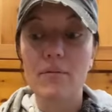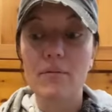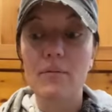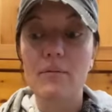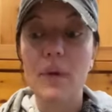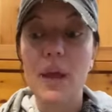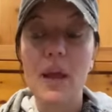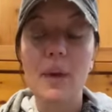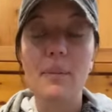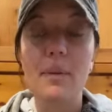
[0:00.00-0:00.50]

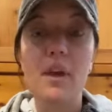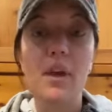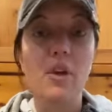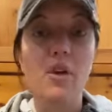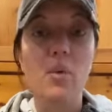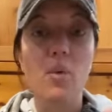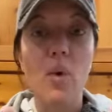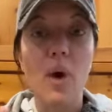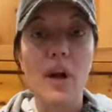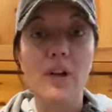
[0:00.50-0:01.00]
Maybe
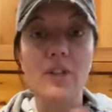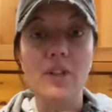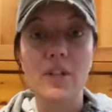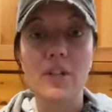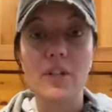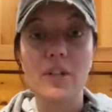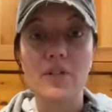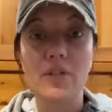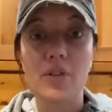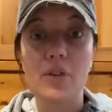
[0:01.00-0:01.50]
you're
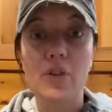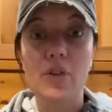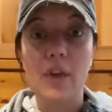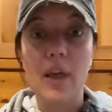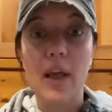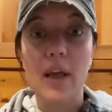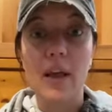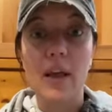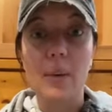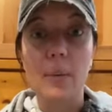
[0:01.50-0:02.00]
watching this and you're
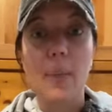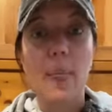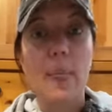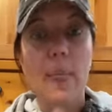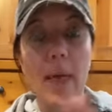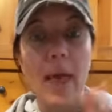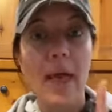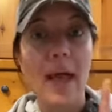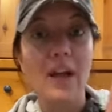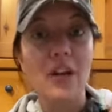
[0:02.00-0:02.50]
like,
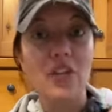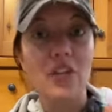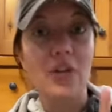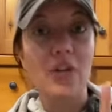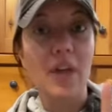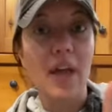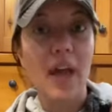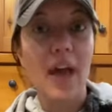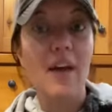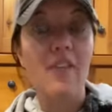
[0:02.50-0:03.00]
I
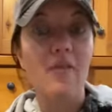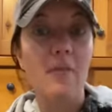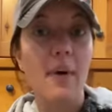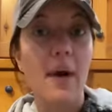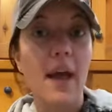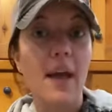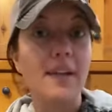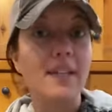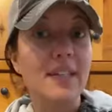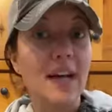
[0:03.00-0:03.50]
actually have
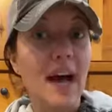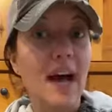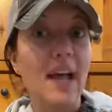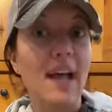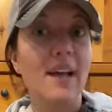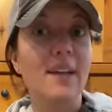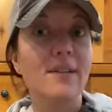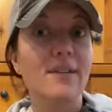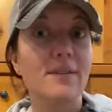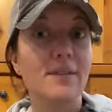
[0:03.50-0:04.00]
my
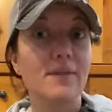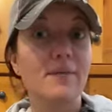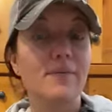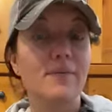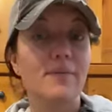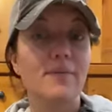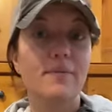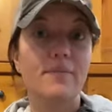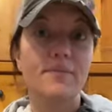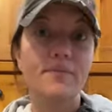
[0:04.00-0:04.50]
diet
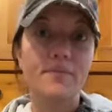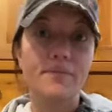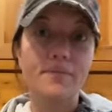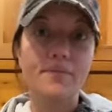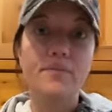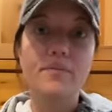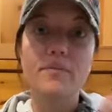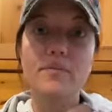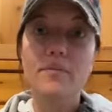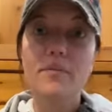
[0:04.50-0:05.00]

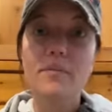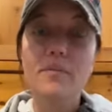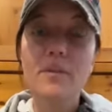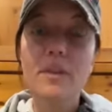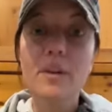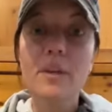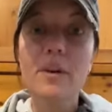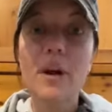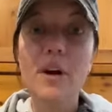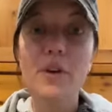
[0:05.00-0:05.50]

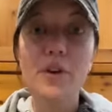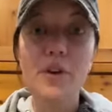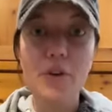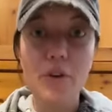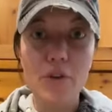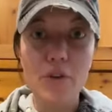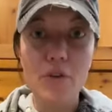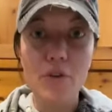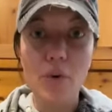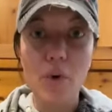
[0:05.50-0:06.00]
under
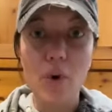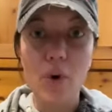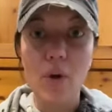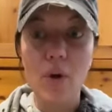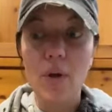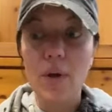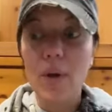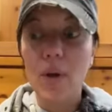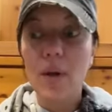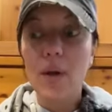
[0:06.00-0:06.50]
control,